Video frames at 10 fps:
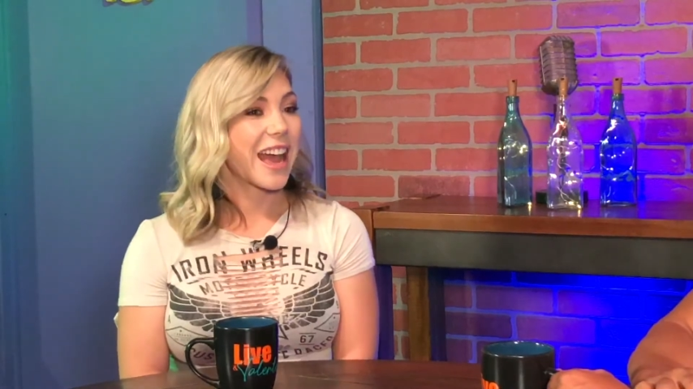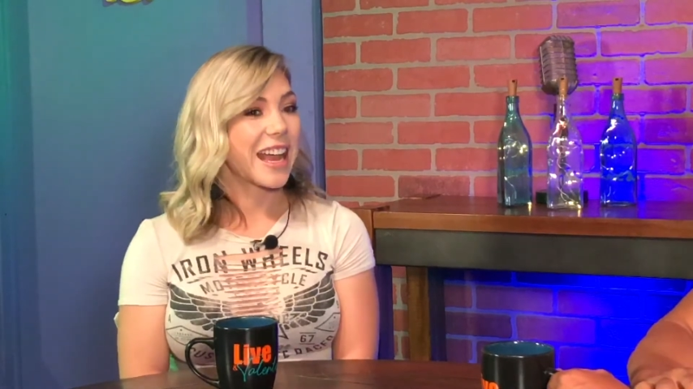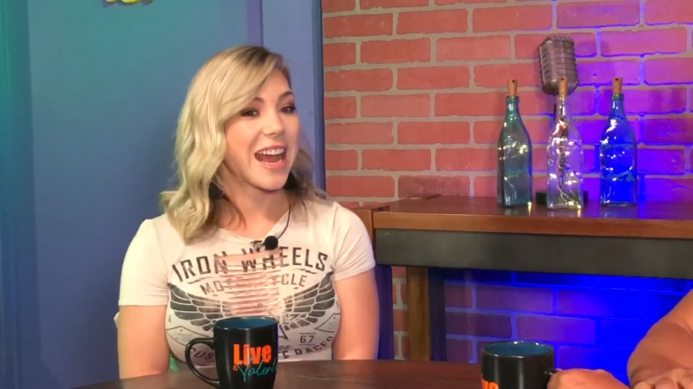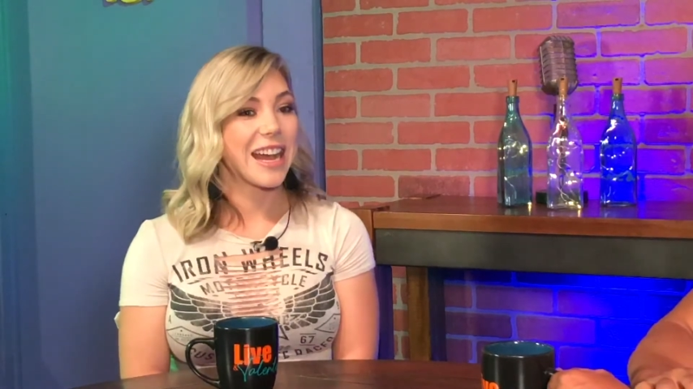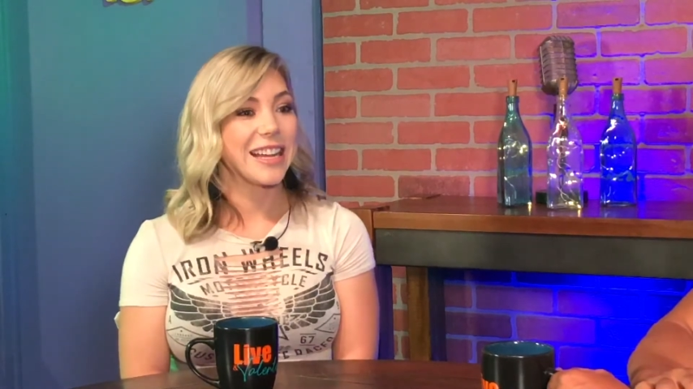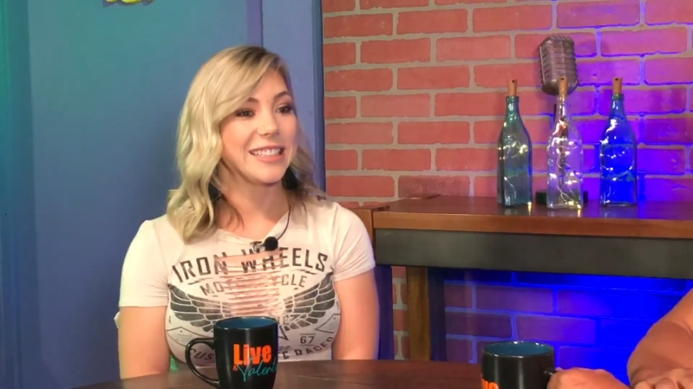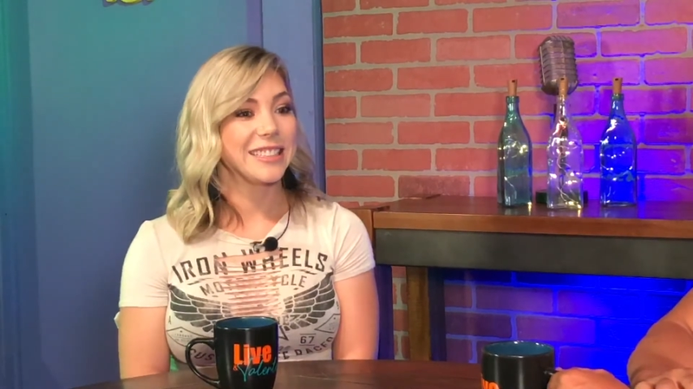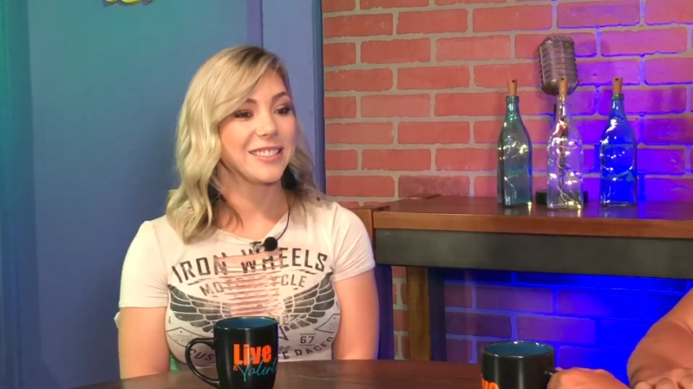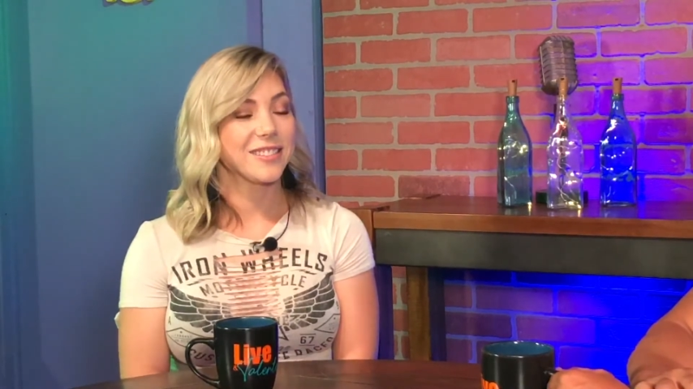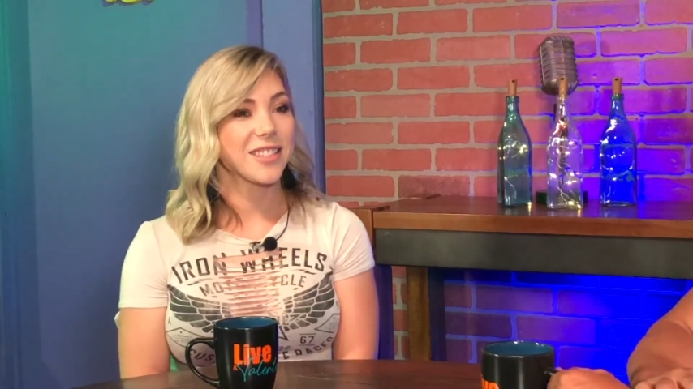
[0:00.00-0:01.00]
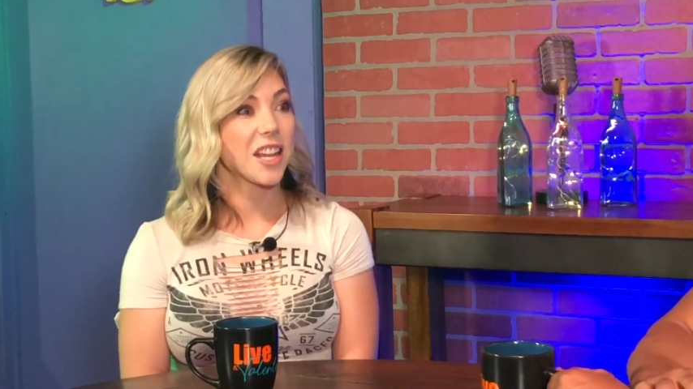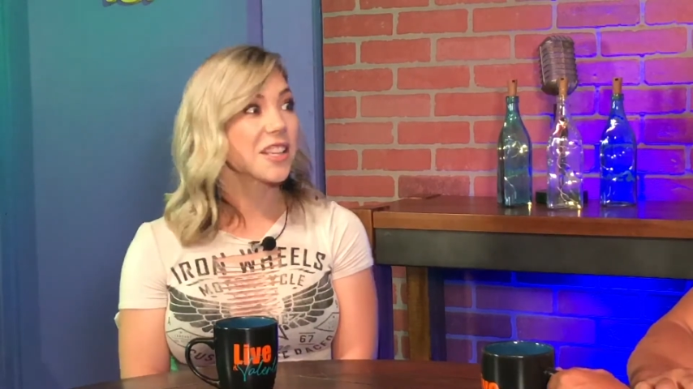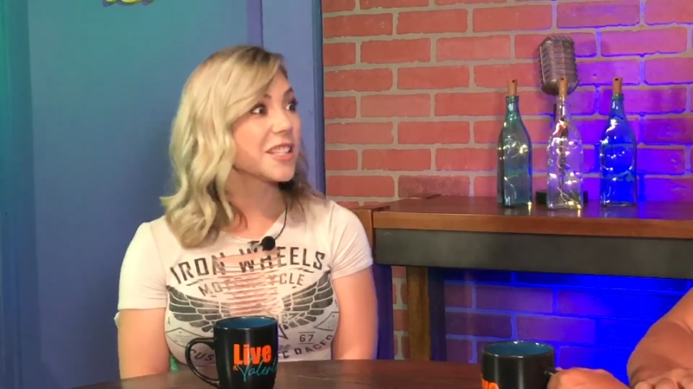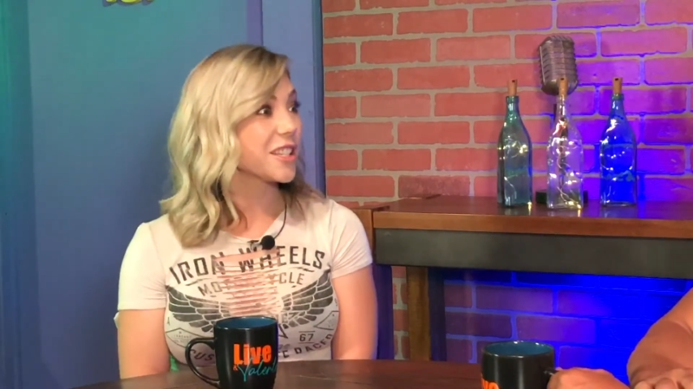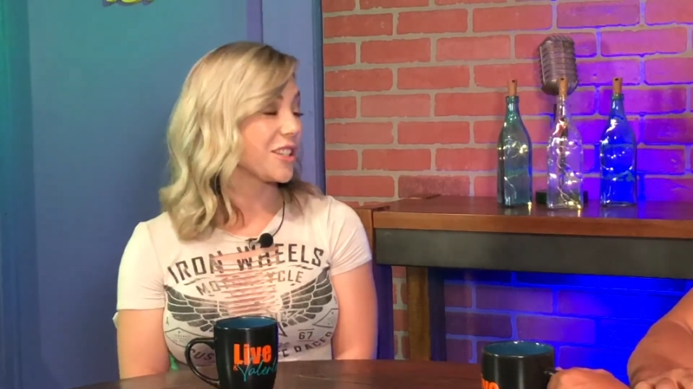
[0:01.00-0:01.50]
I had
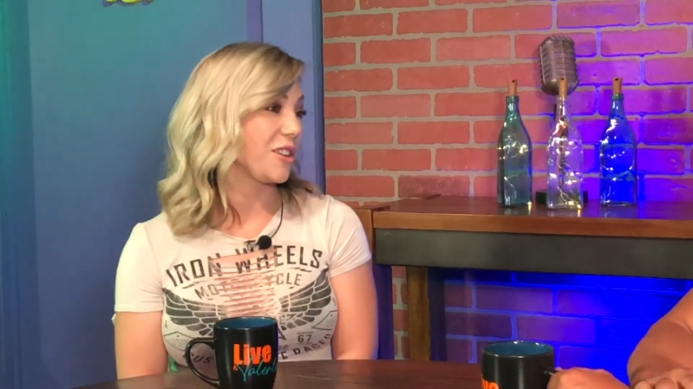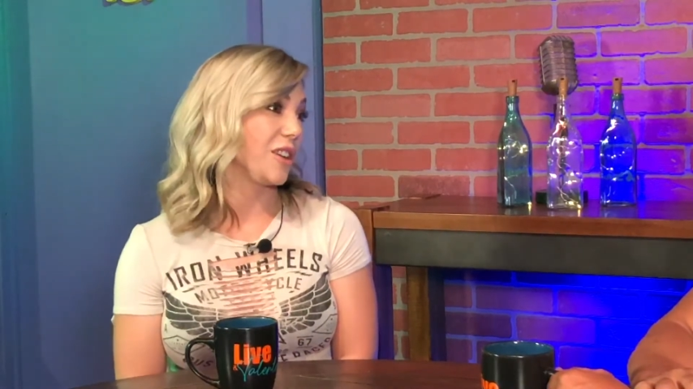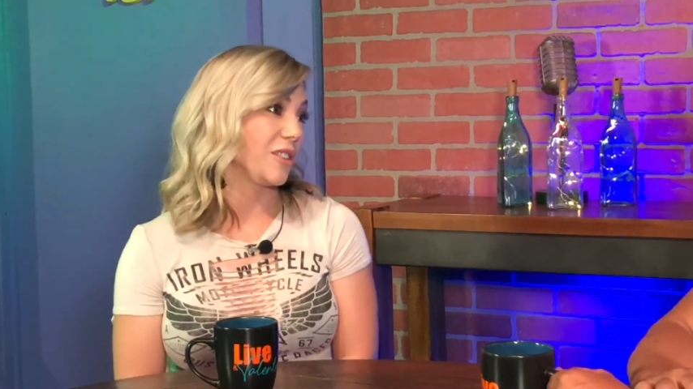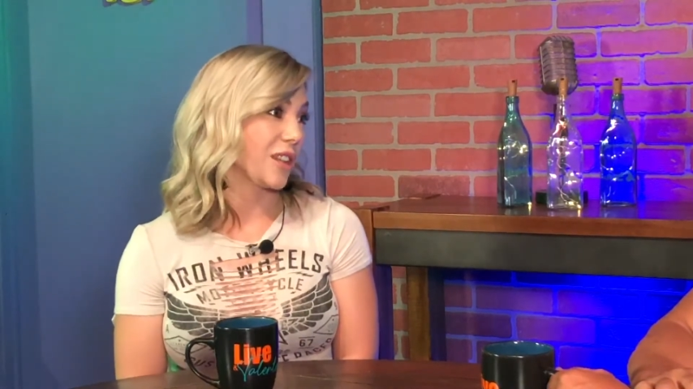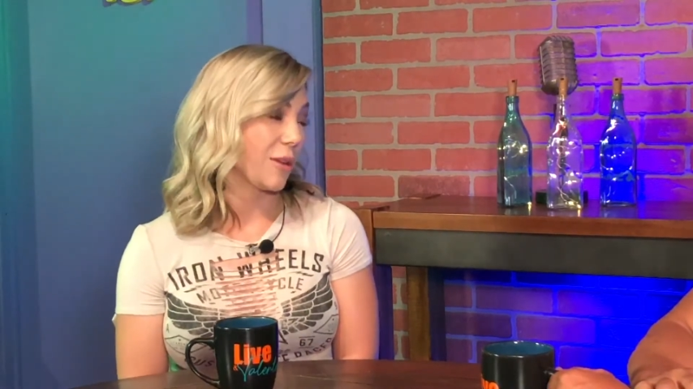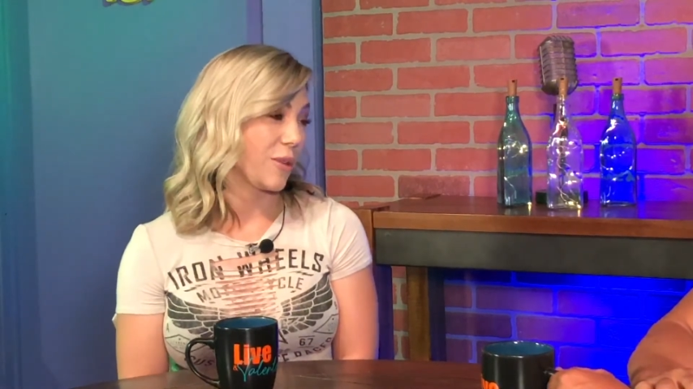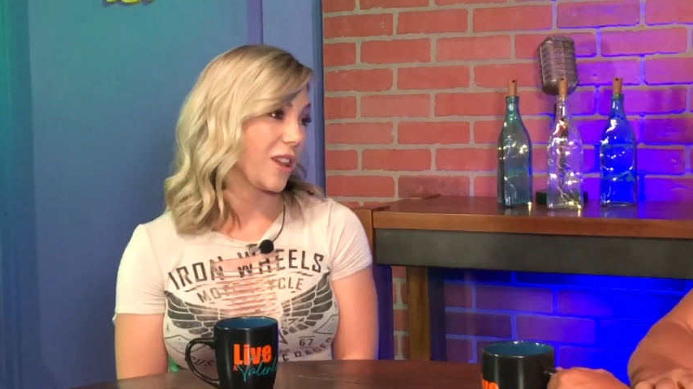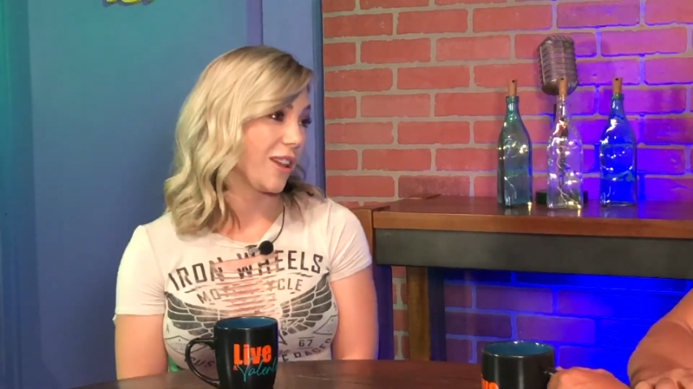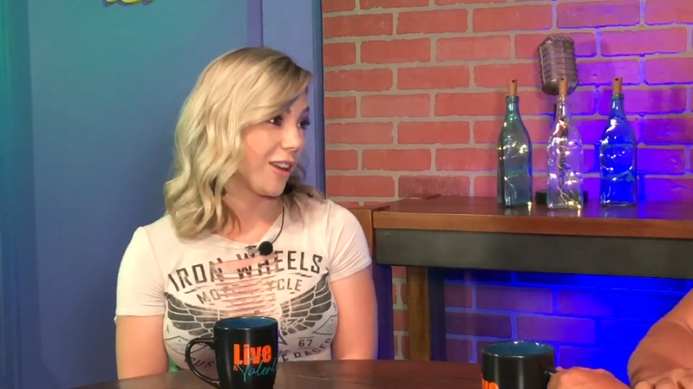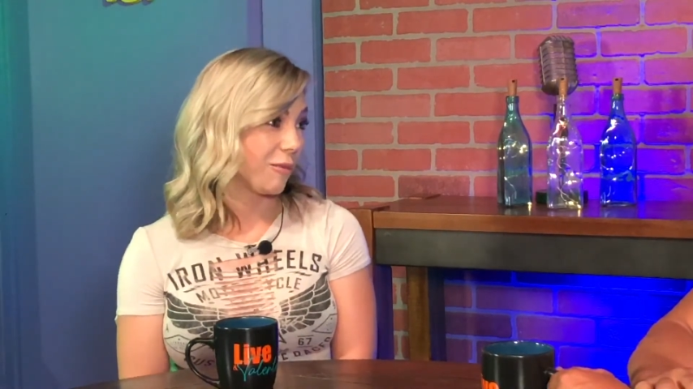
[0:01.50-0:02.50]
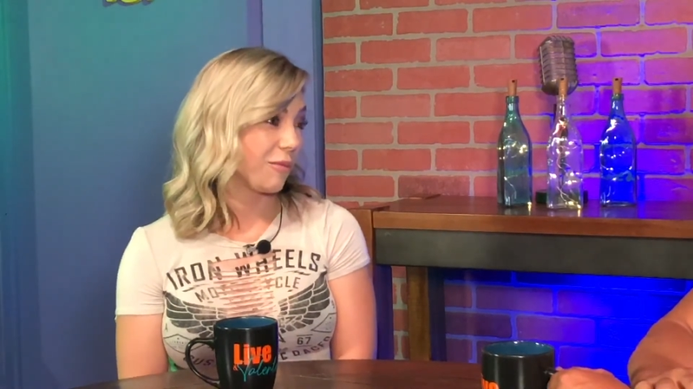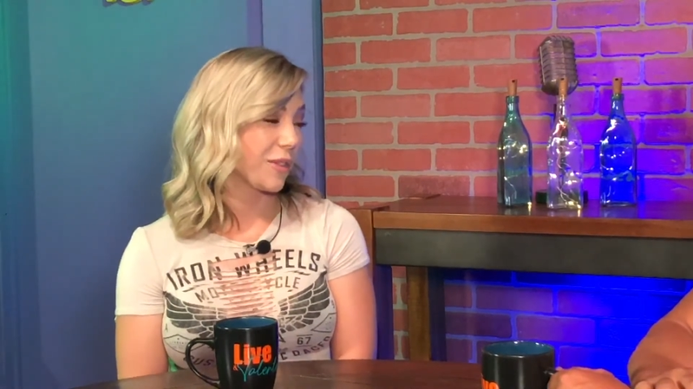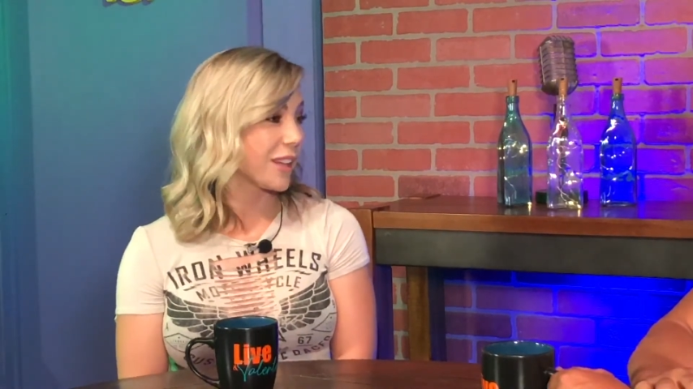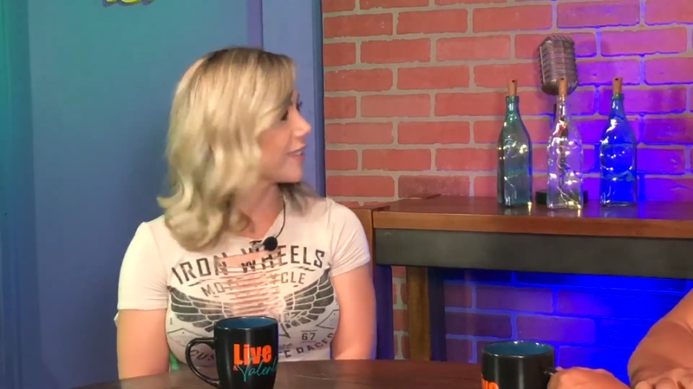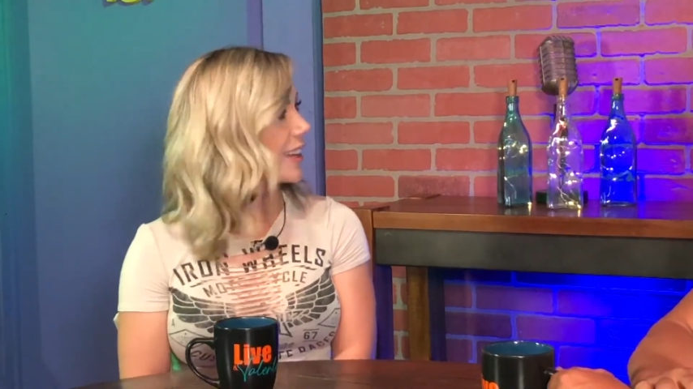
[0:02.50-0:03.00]
tons of studio time with him.
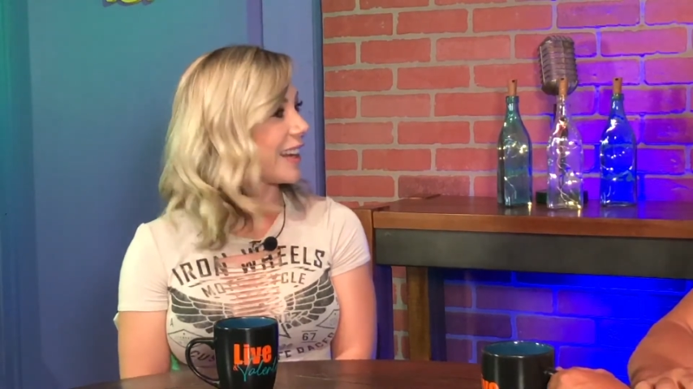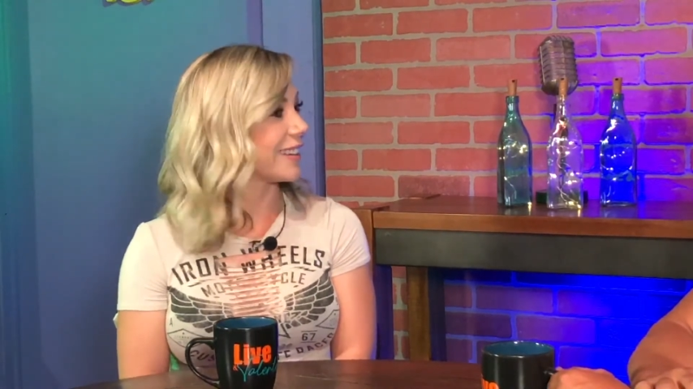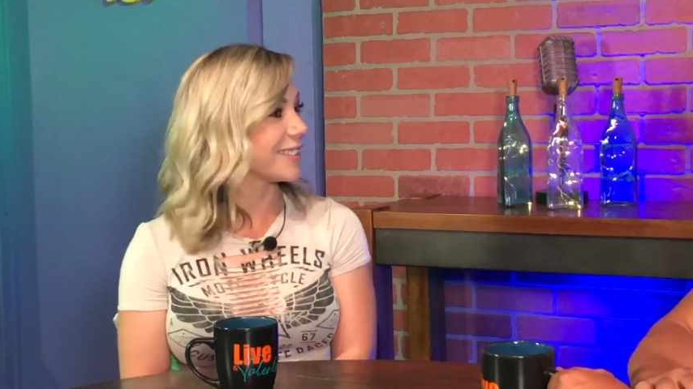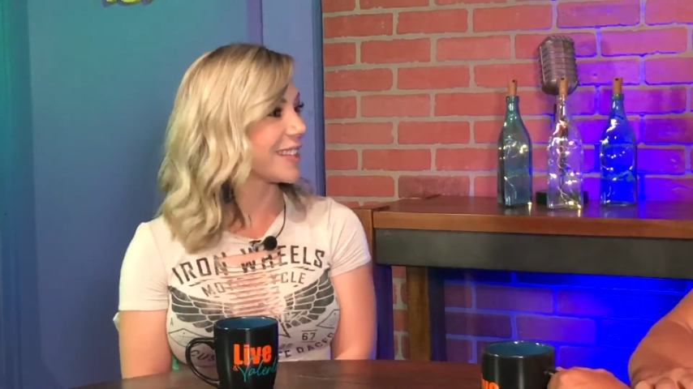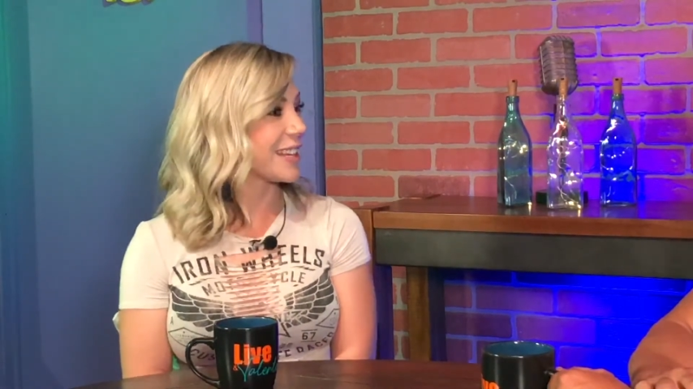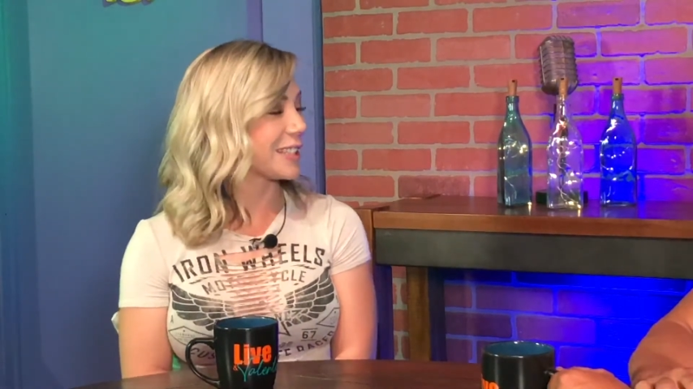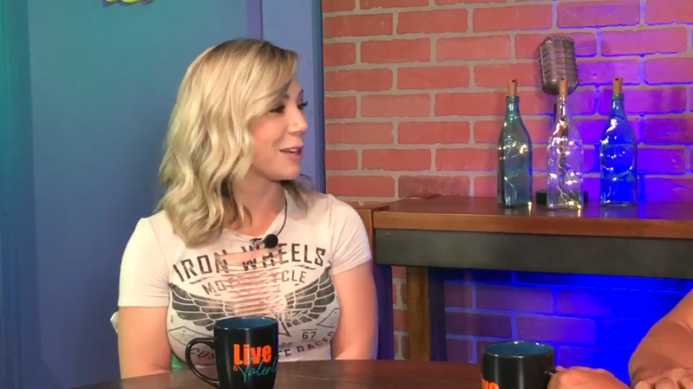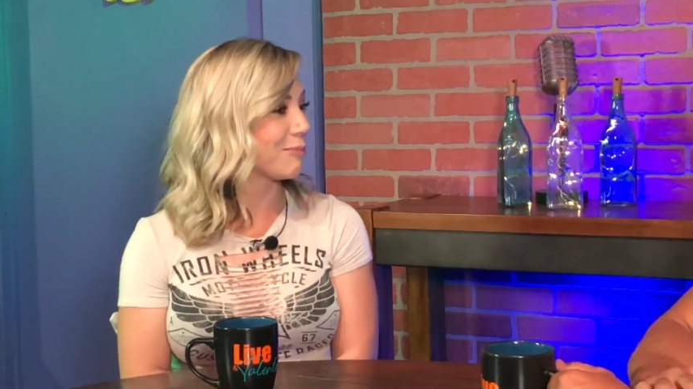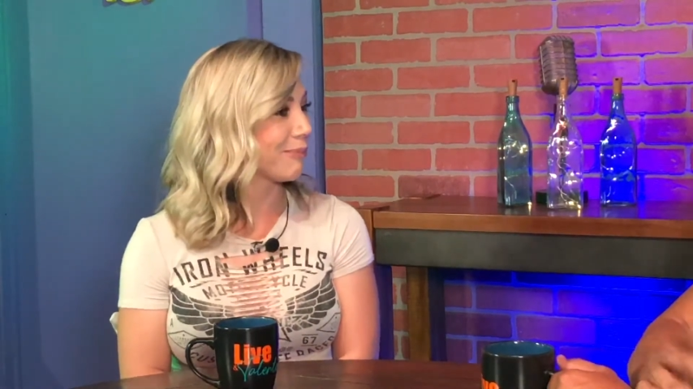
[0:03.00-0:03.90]
Can I say his name?